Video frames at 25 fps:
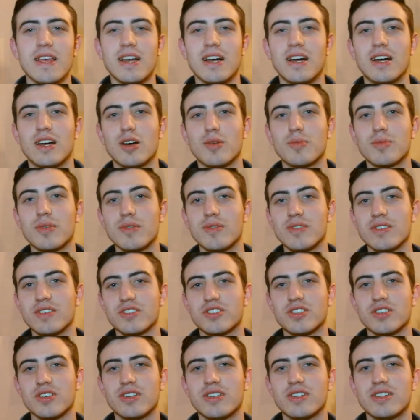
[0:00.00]
I hope you will
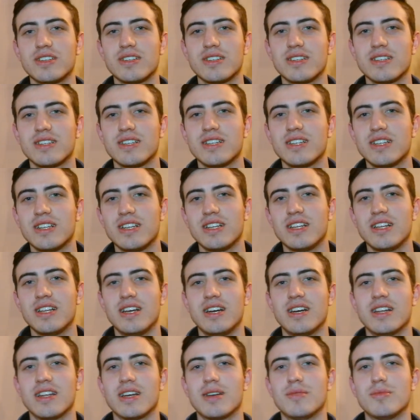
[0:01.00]
enjoy.
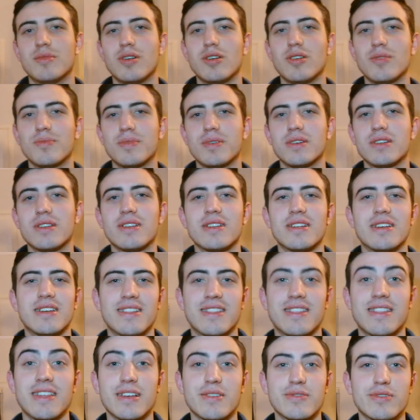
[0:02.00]
And I'm open
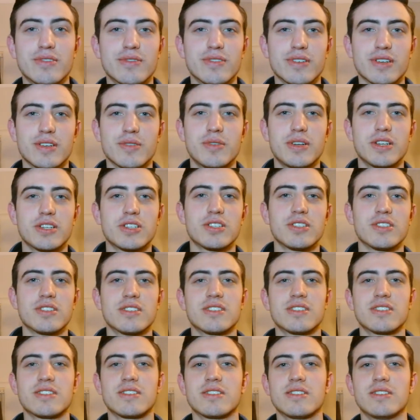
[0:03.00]
and thankful for
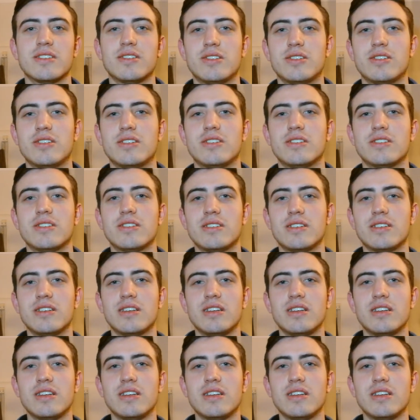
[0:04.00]
questions, or